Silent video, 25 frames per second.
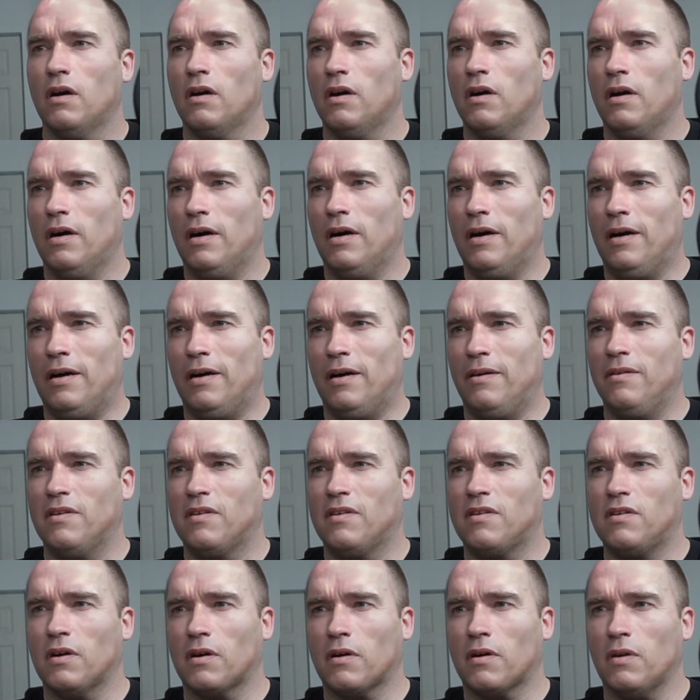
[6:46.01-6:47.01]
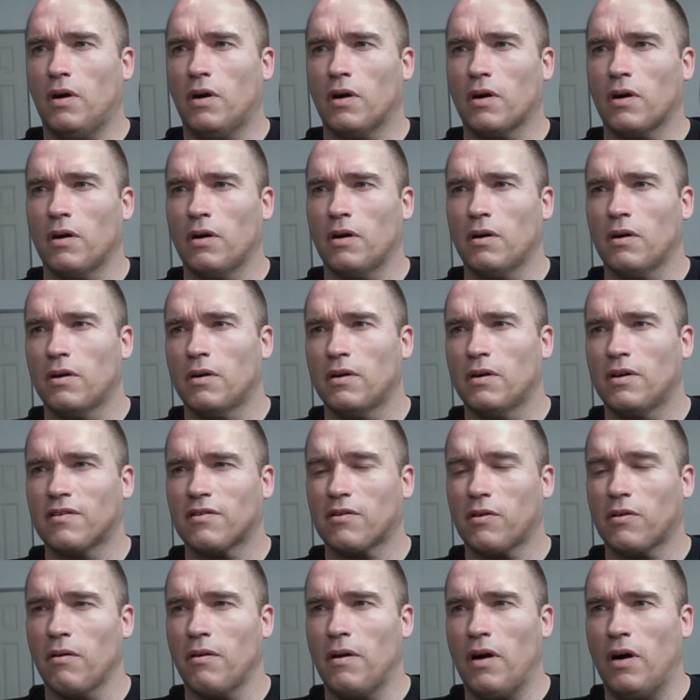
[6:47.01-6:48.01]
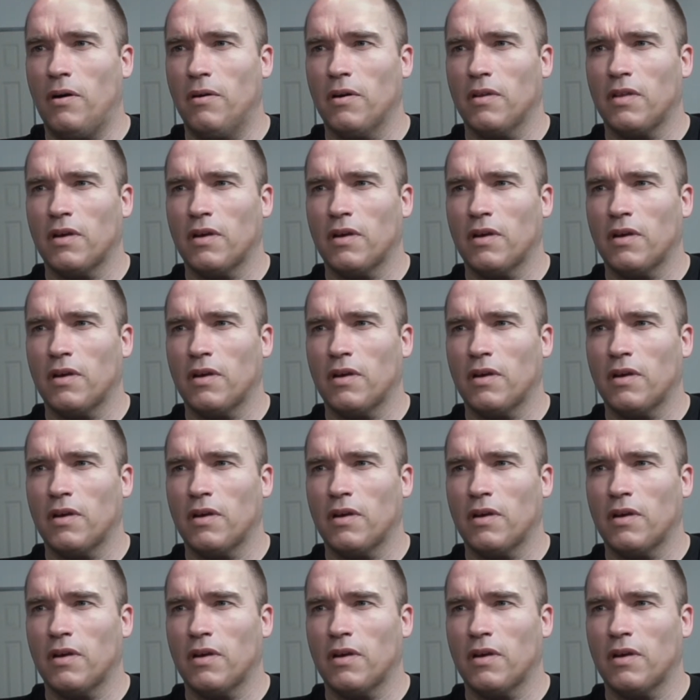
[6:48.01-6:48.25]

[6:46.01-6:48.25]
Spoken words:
This took longer to screw around with.